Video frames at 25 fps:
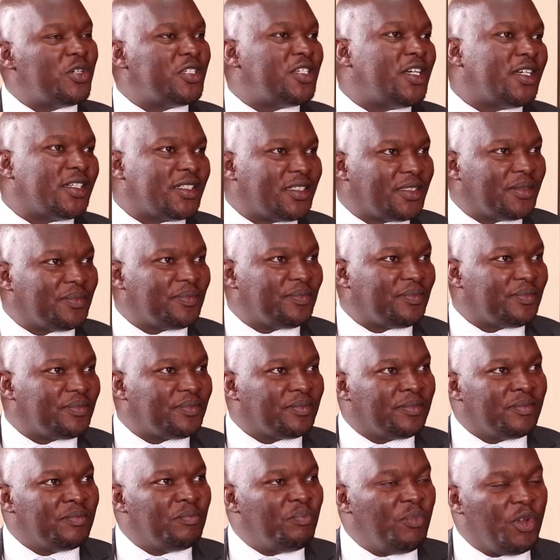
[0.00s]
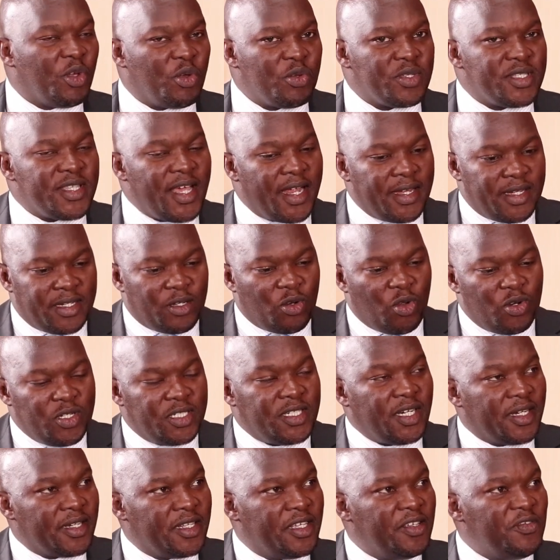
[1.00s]
contract. Mm -hmm. Because that
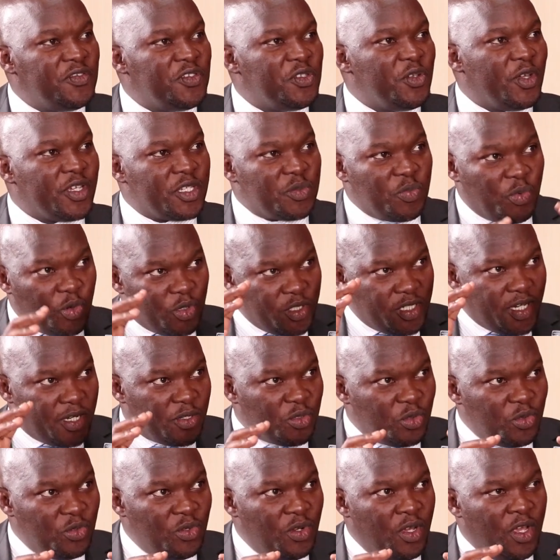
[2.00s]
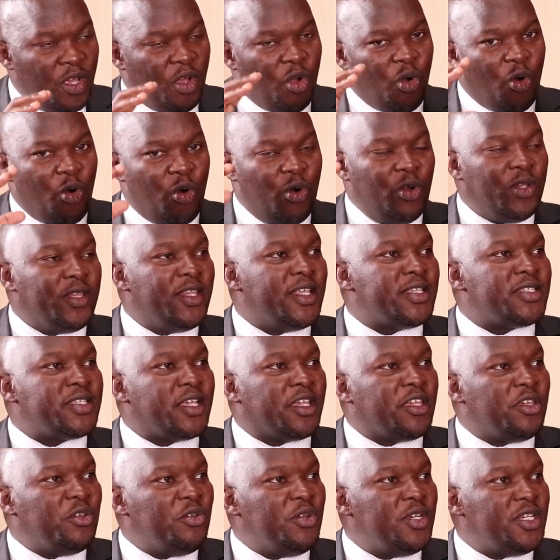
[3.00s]
contract gives you exposure to all the
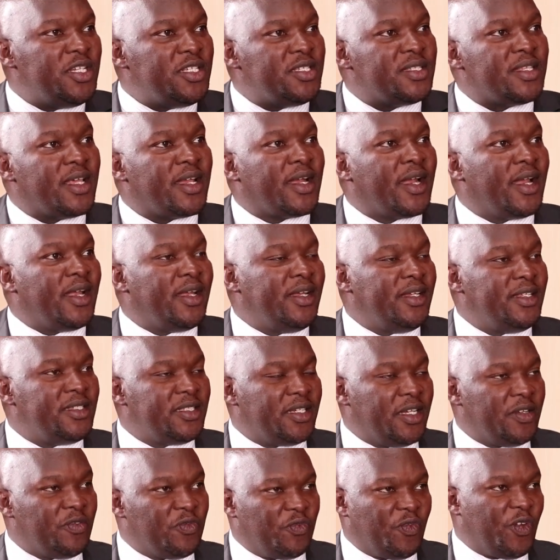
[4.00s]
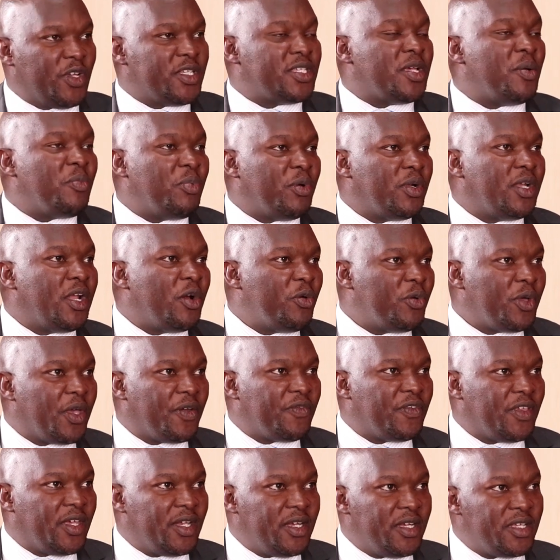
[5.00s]
securities that are listed. For example, now
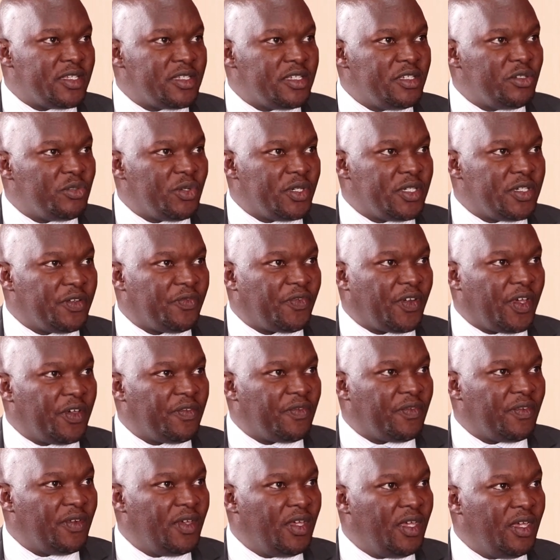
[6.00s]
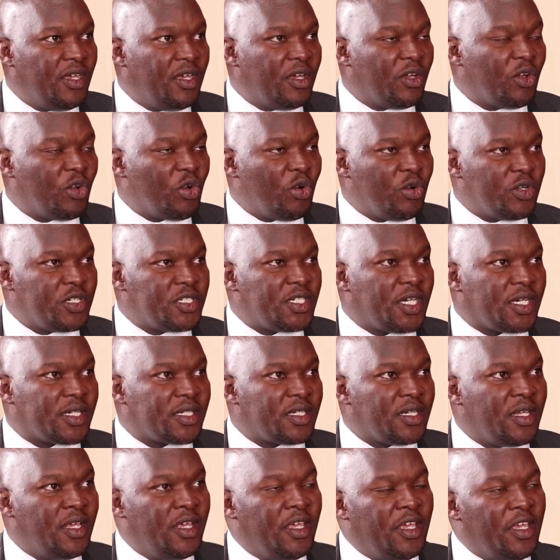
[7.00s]
we have the NSE 25
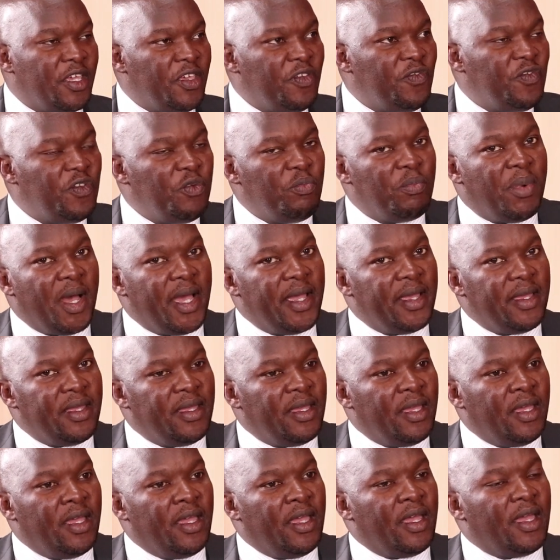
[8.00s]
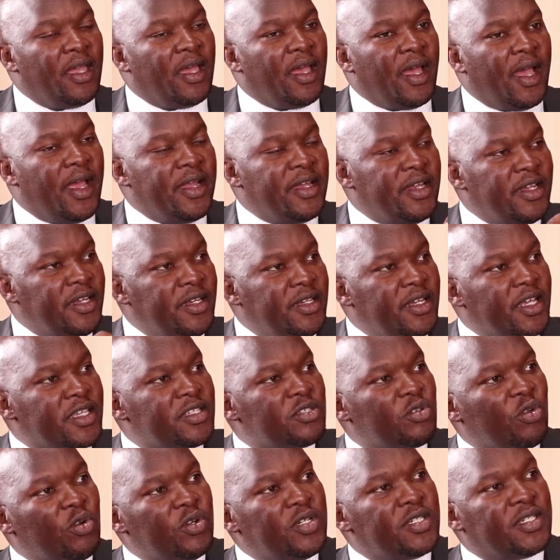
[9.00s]
contract. Yeah. If you buy an
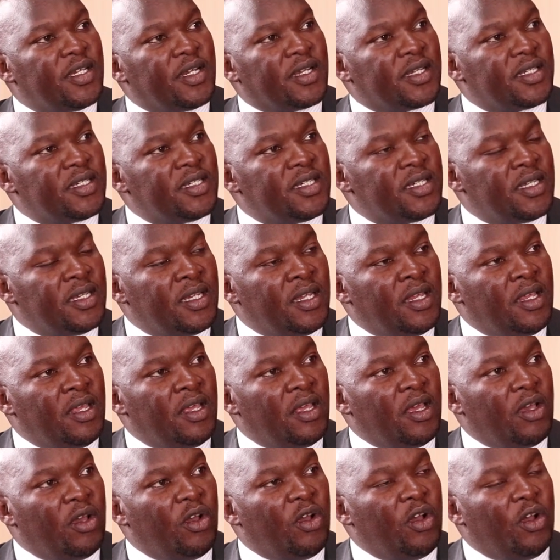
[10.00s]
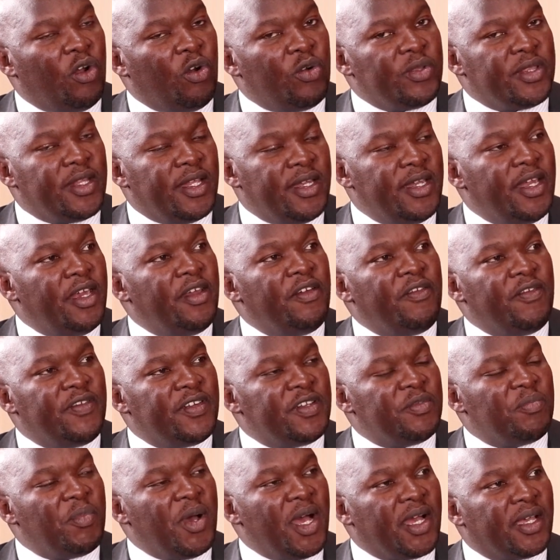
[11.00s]
index contract uh, on the
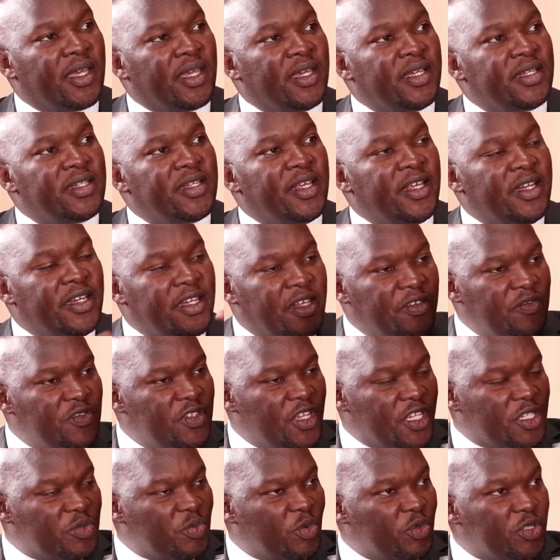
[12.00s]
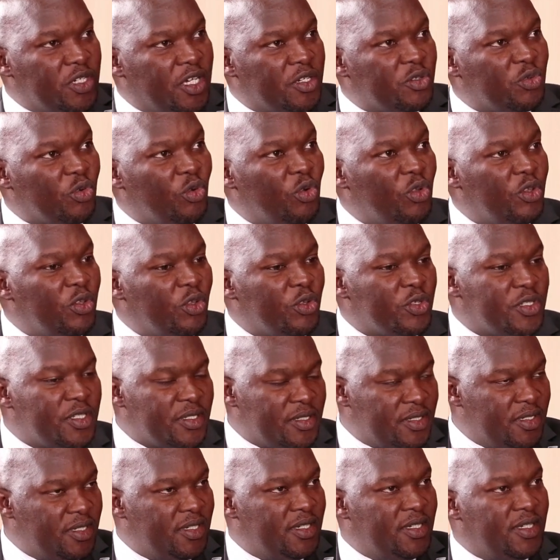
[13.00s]
derivative market, it gives you exposure to all
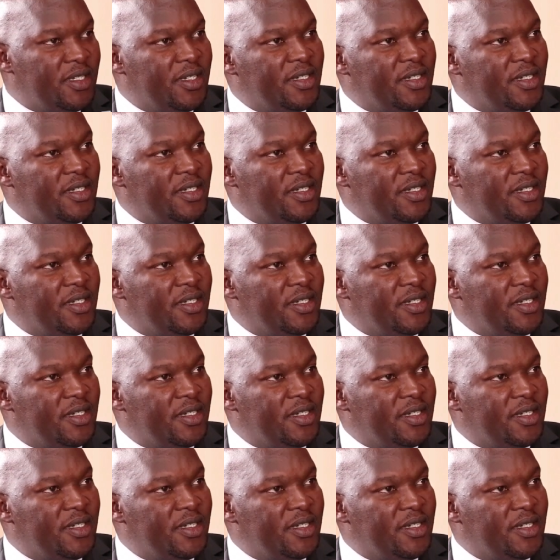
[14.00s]
those